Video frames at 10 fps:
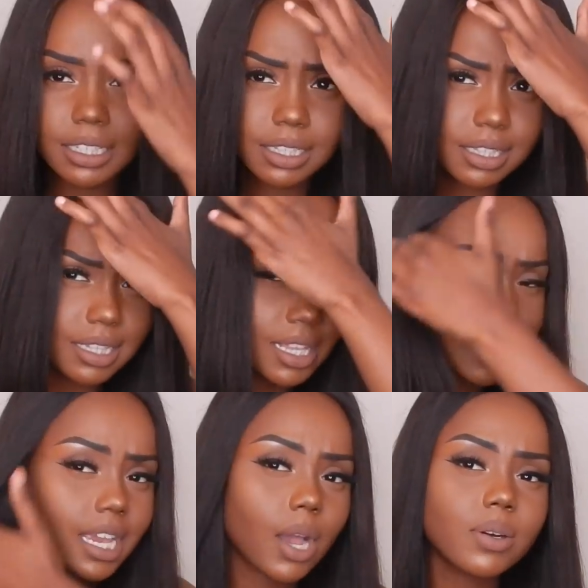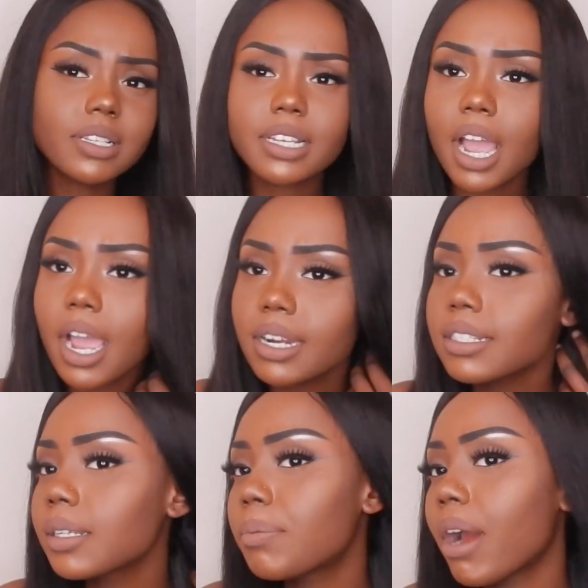The thing I was kind
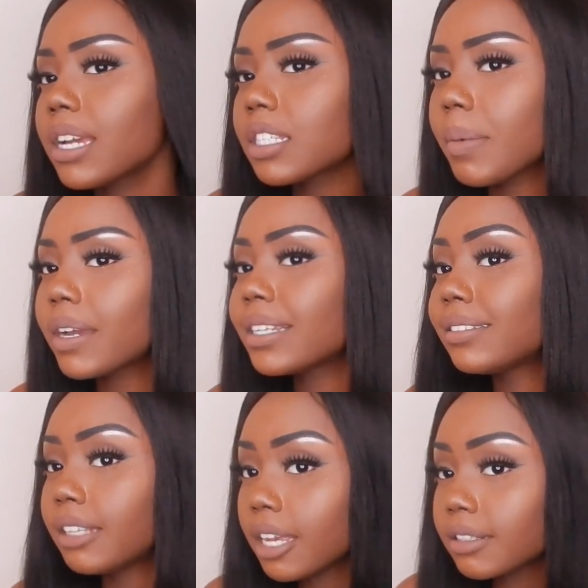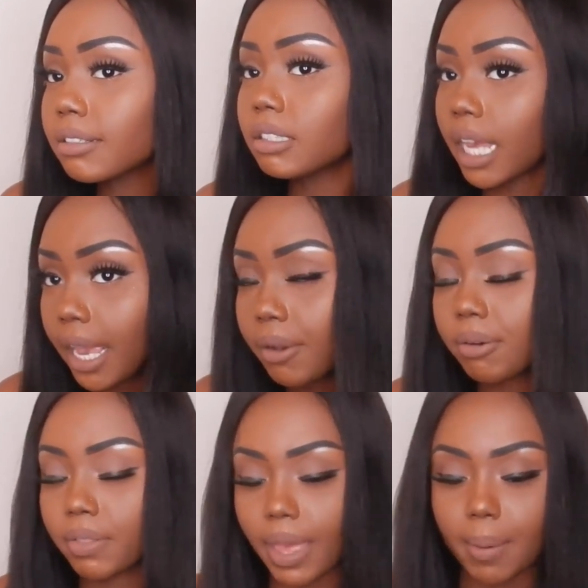of surprised about, it doesn't
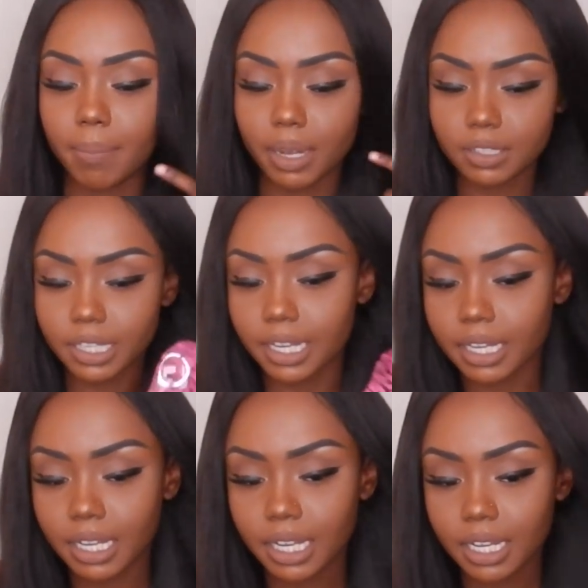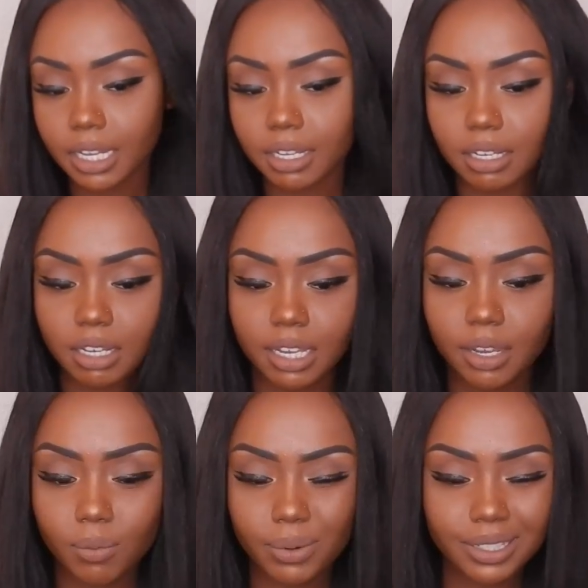tangle that much. Like,
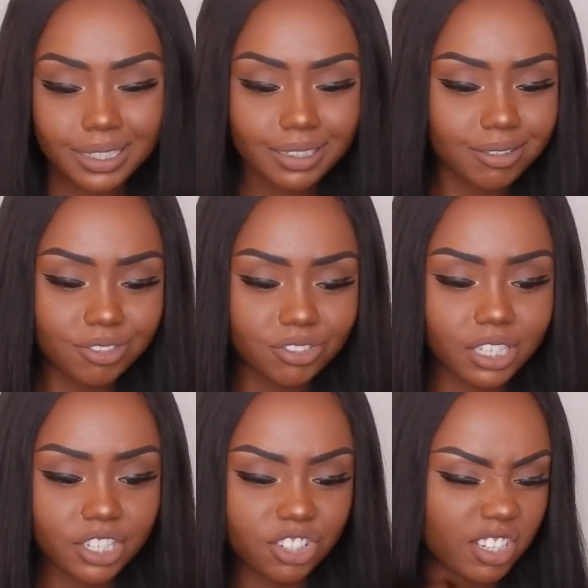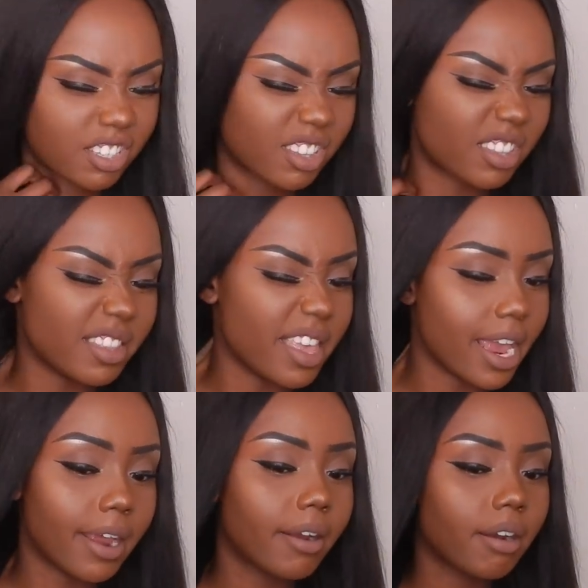it really is just
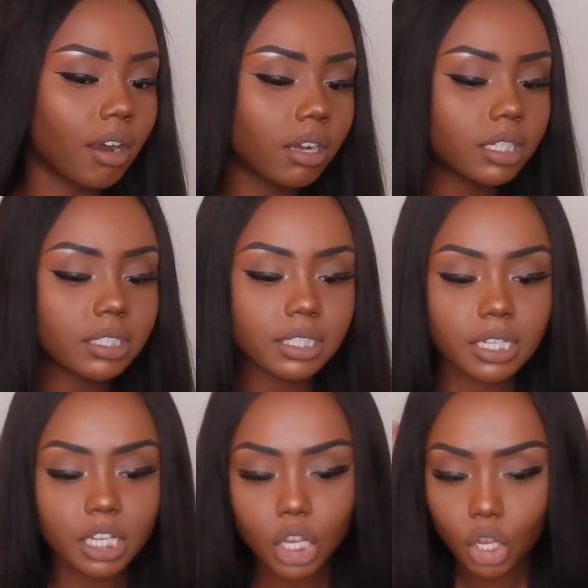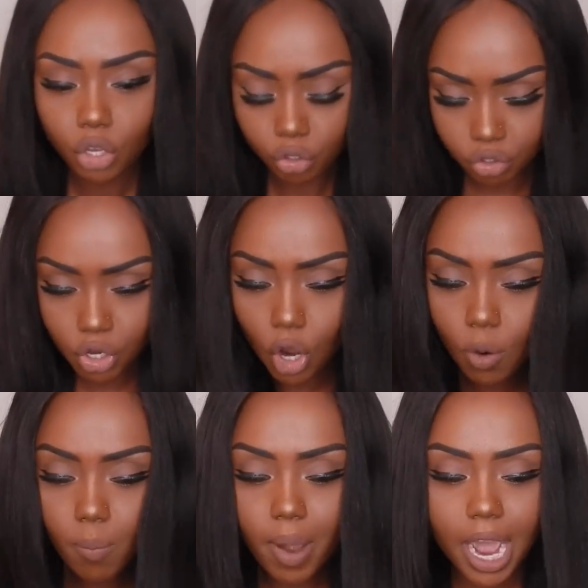there, honestly.
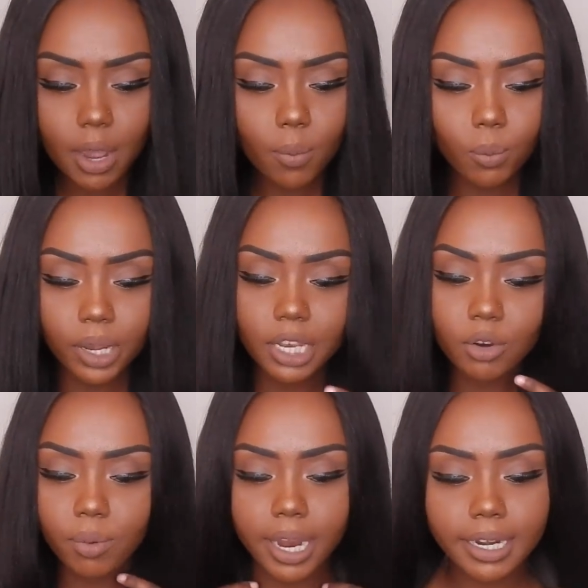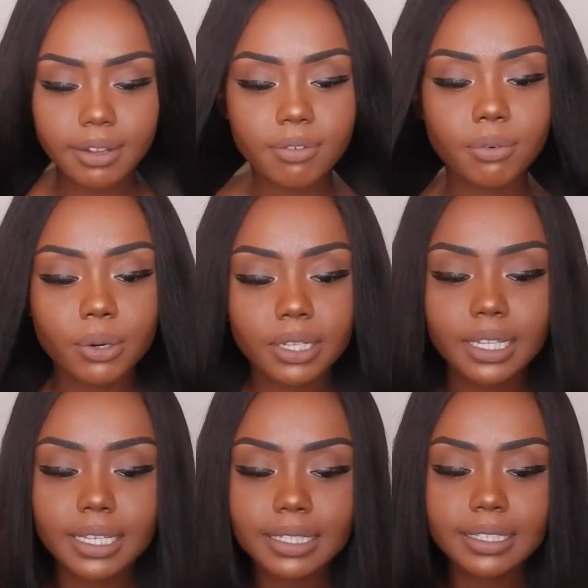So my wig rating for
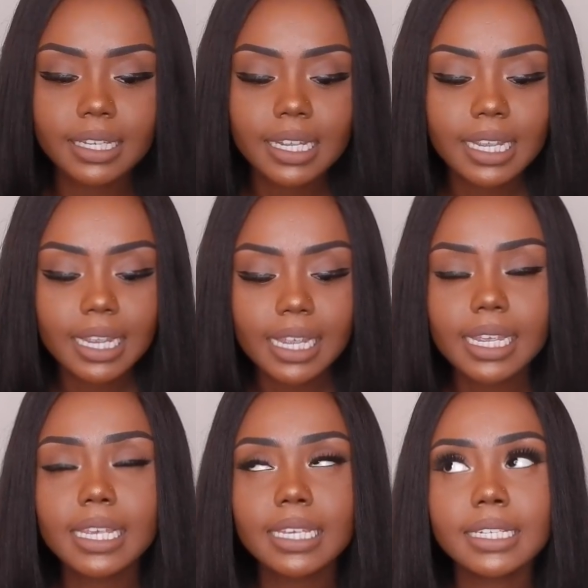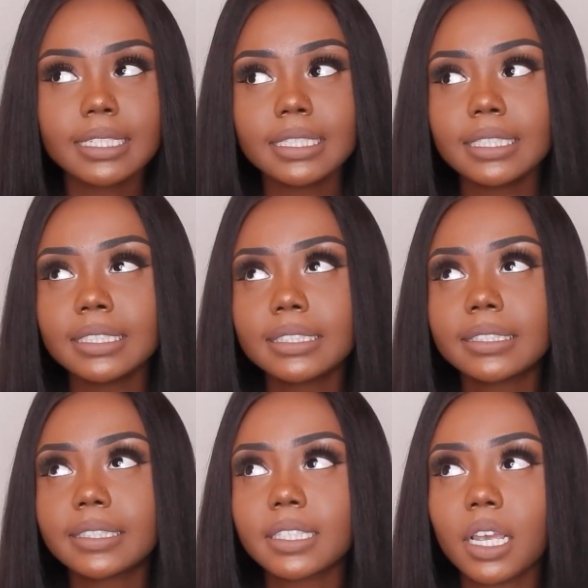this
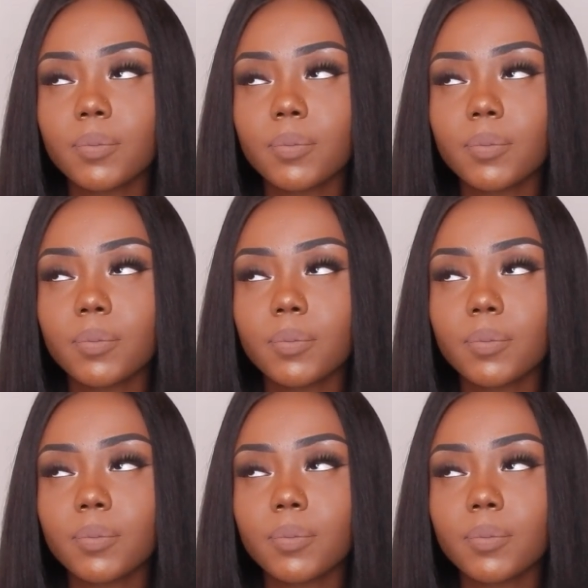is